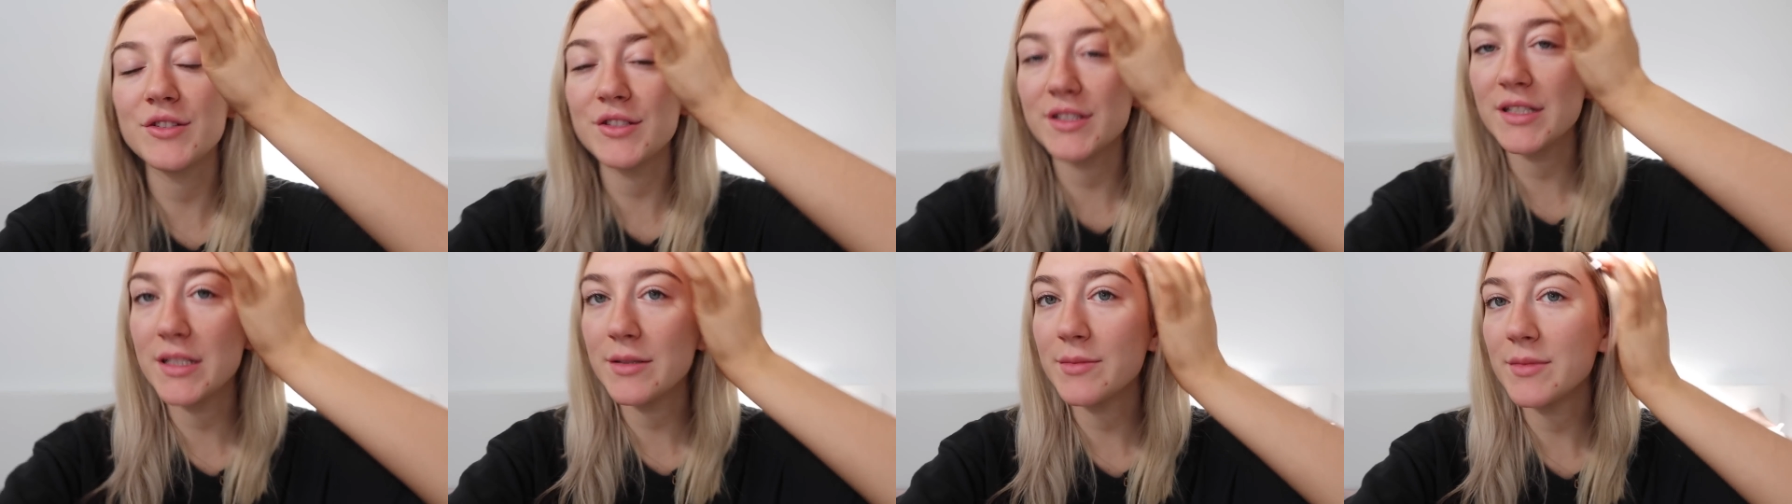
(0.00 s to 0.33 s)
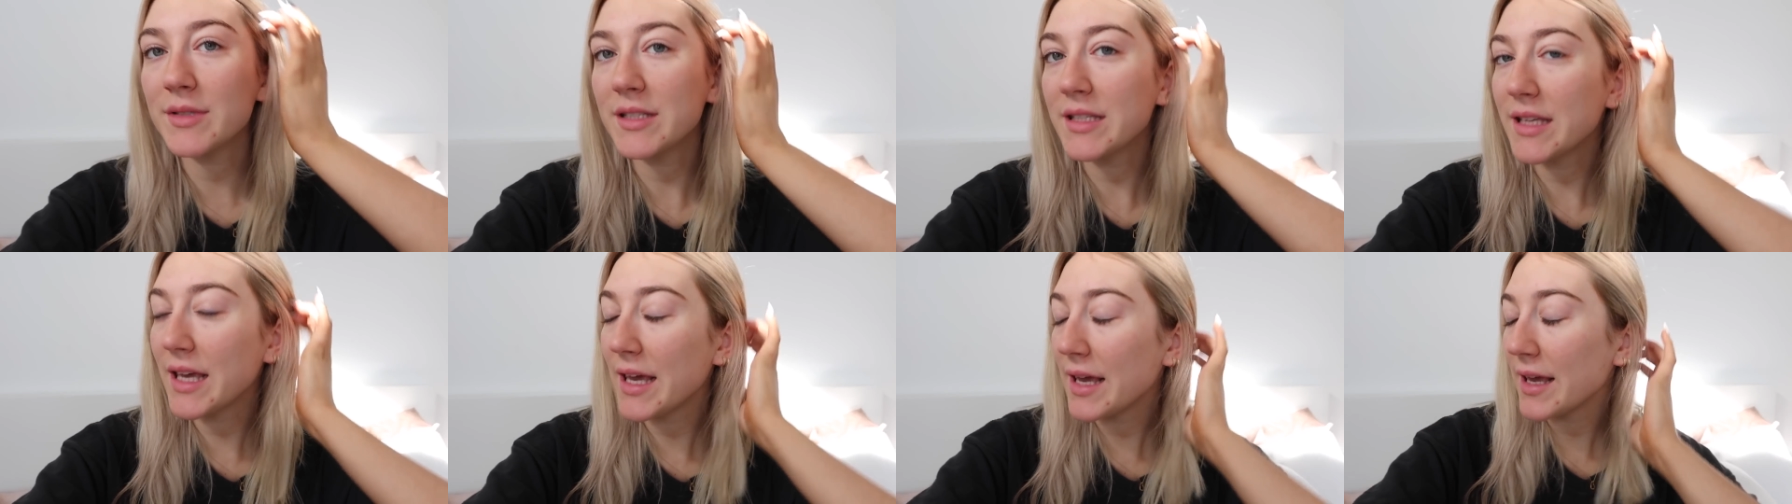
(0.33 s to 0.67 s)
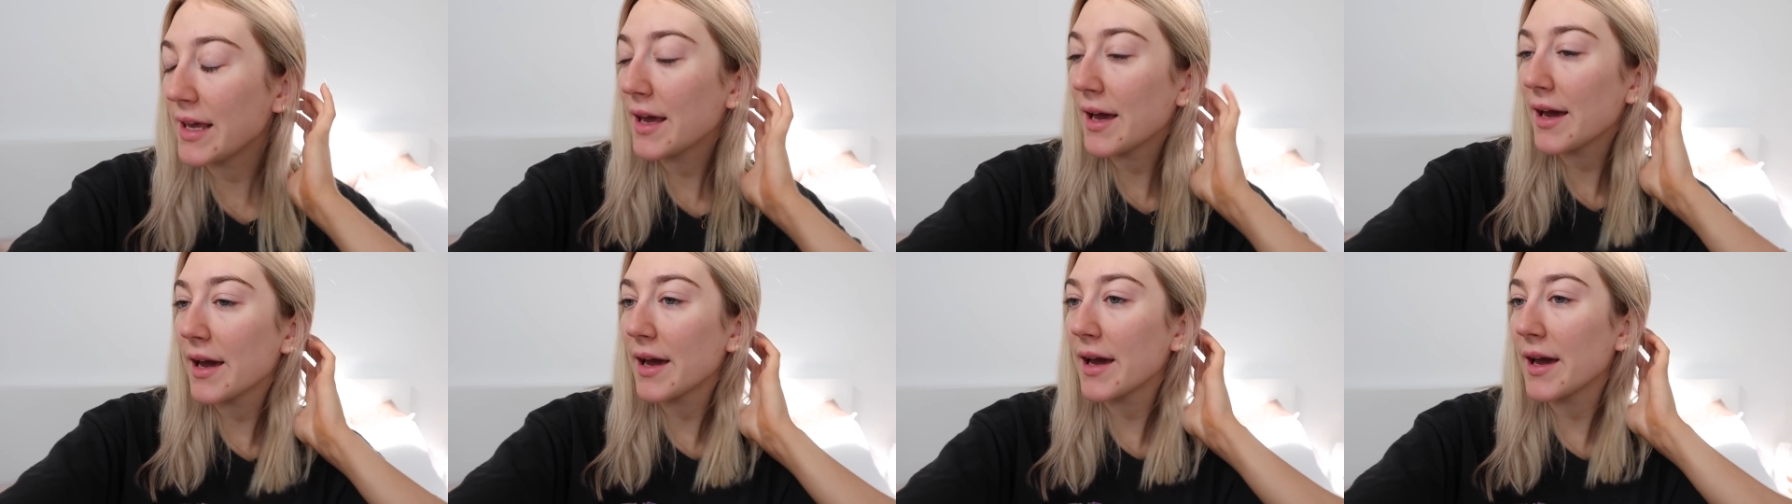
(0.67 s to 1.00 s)
do some
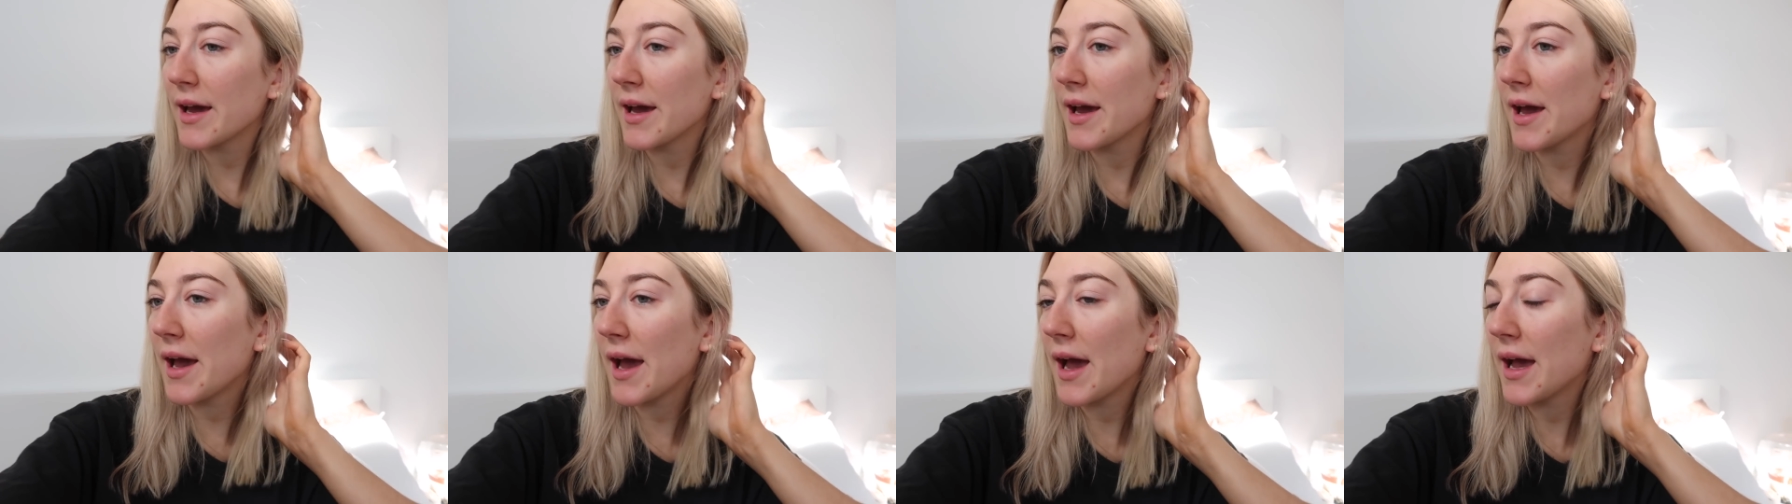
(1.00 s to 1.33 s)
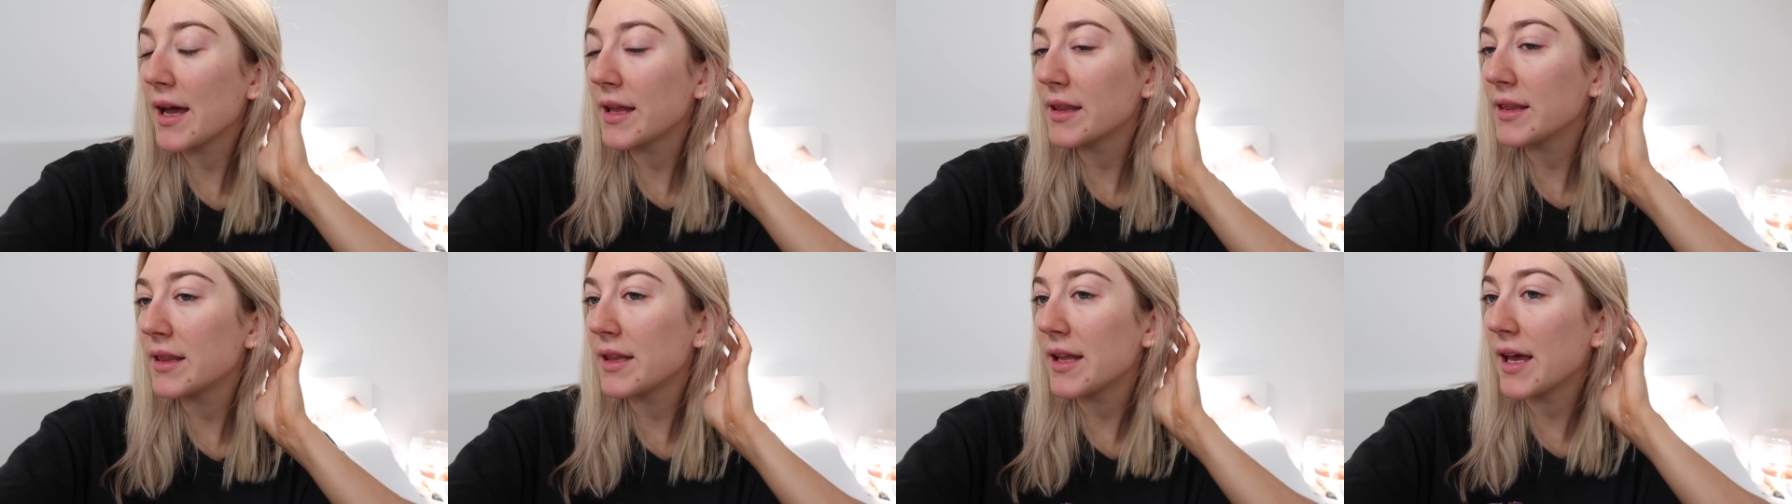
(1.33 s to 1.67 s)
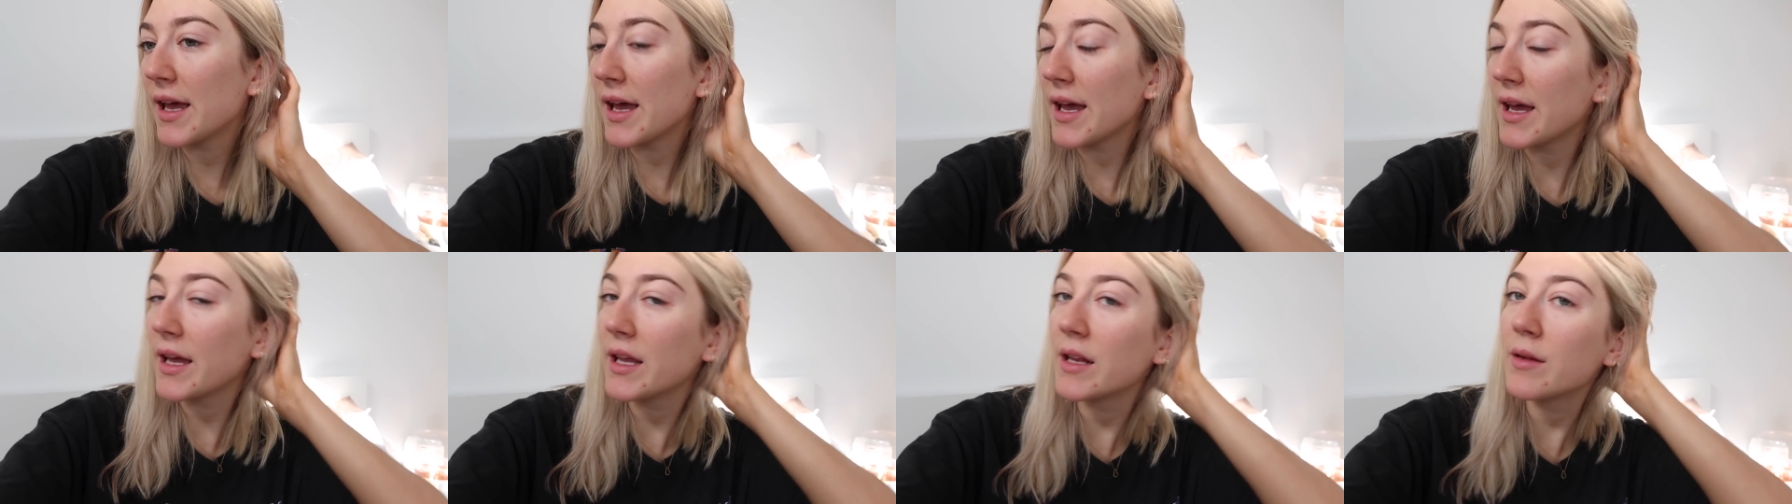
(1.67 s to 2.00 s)
skincare and
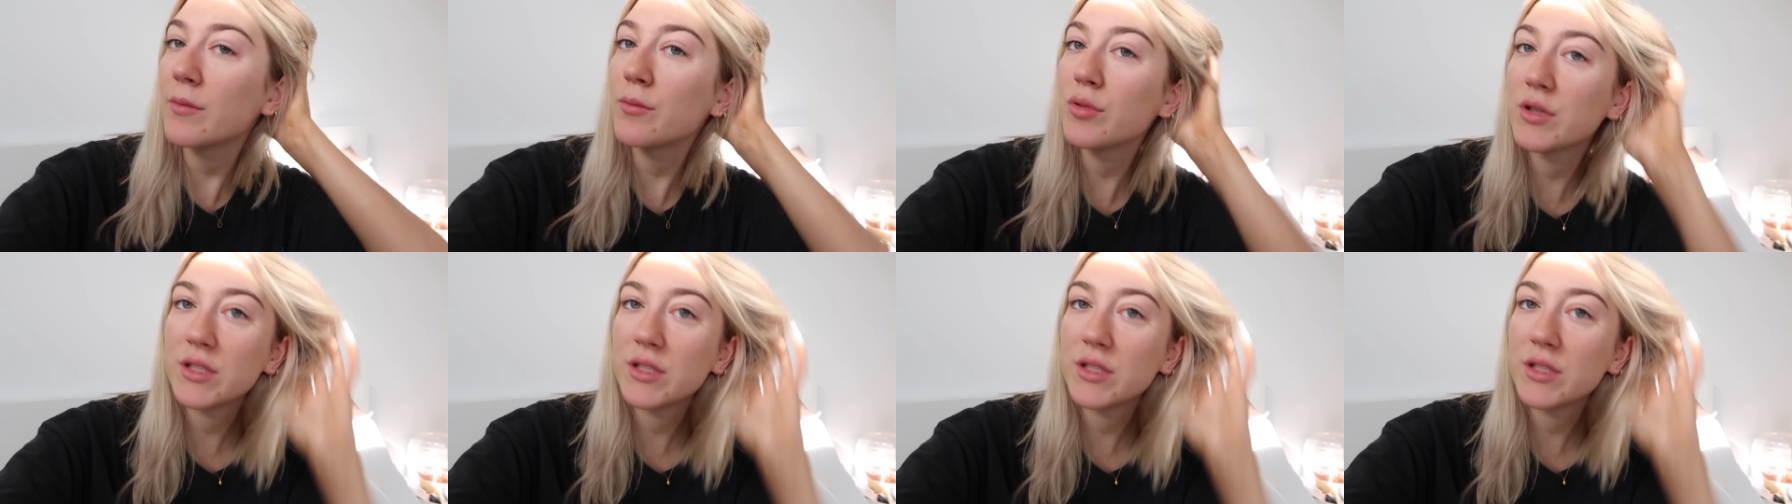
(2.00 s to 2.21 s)
then